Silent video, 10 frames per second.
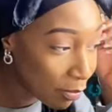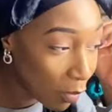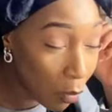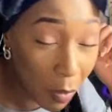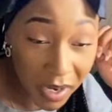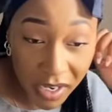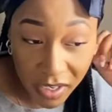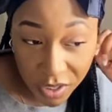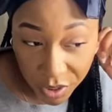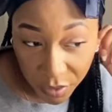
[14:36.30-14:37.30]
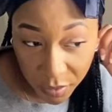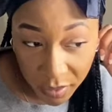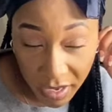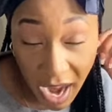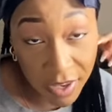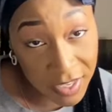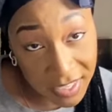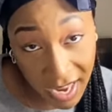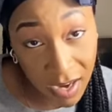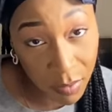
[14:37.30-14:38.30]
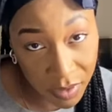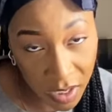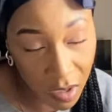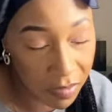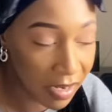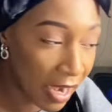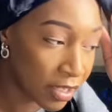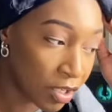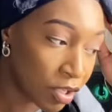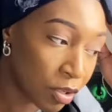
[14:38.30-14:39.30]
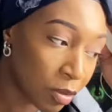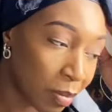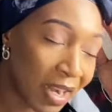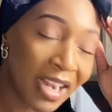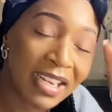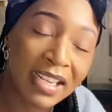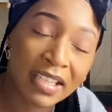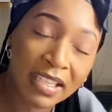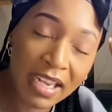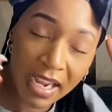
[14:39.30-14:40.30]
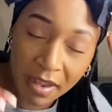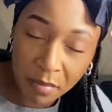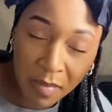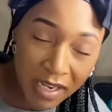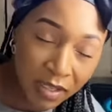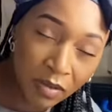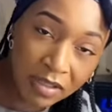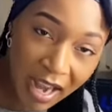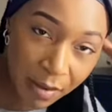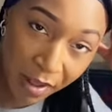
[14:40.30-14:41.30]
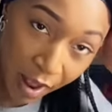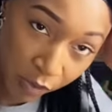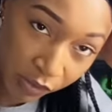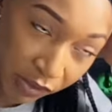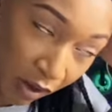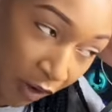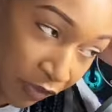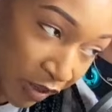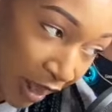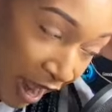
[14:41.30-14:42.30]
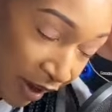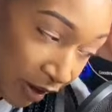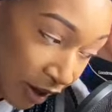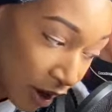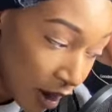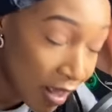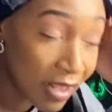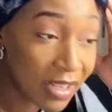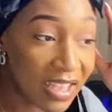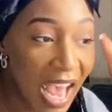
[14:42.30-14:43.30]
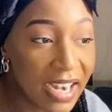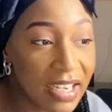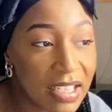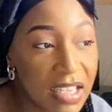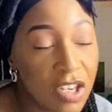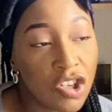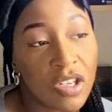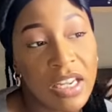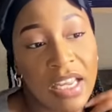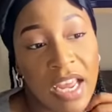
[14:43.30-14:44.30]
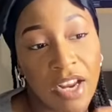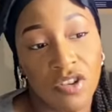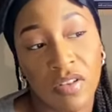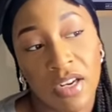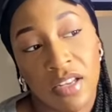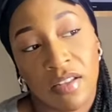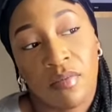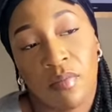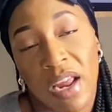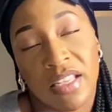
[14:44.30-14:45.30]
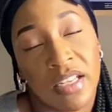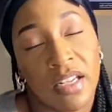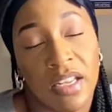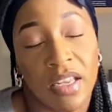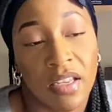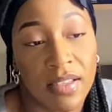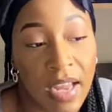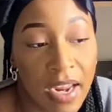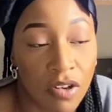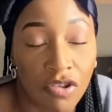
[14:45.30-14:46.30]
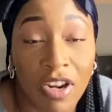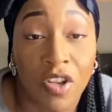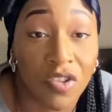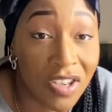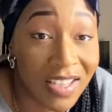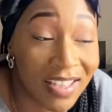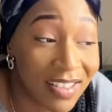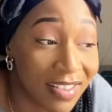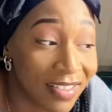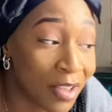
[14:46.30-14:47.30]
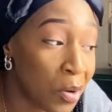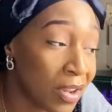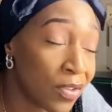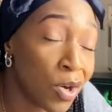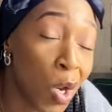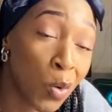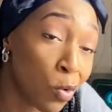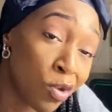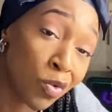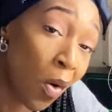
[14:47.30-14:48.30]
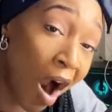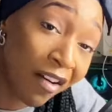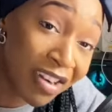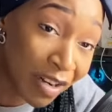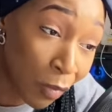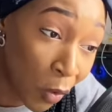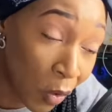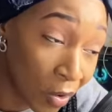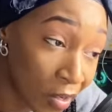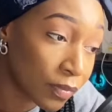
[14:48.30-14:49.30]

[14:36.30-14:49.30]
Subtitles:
what we're gonna do, I said I was gonna react to 2, but I need to take a mental time out after that. That is literally Kendrick basically saying, Drake, you just don't even know who you are anymore.